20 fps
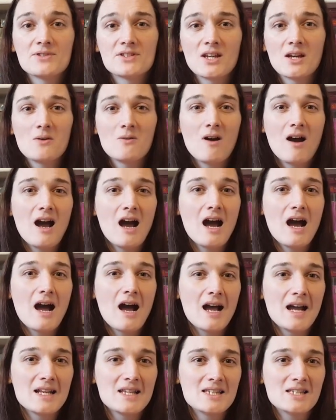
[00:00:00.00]
So
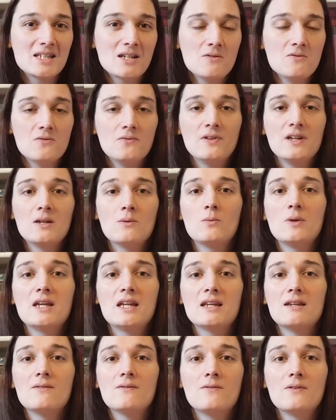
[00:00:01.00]
I don't think we
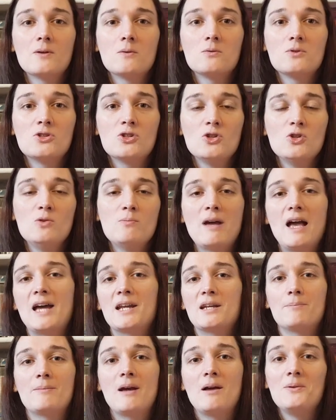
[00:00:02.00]
can feel too bad
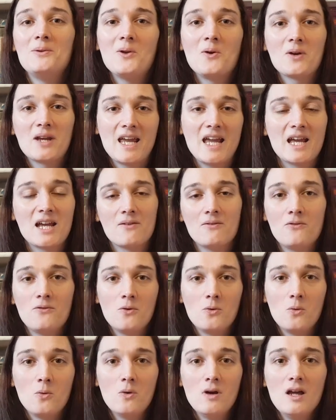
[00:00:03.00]
about not getting a
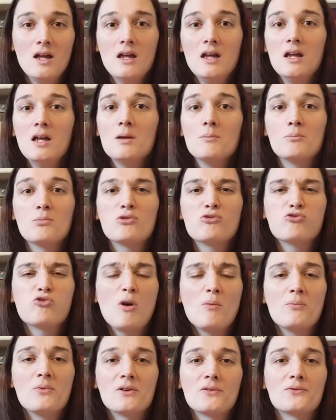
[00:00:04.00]
full,
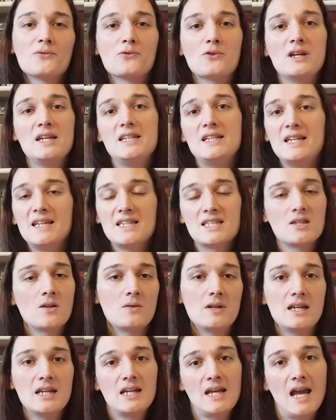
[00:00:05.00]
proper 3D
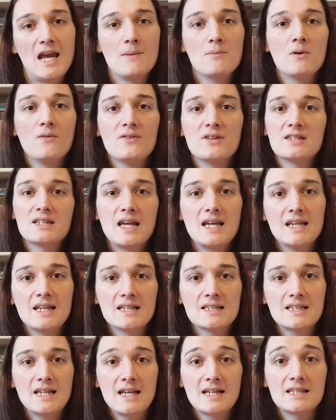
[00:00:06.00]
Sonic game on the Sega
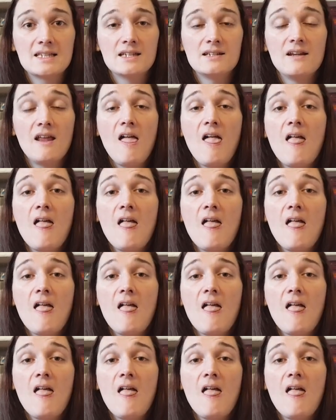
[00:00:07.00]
Saturn.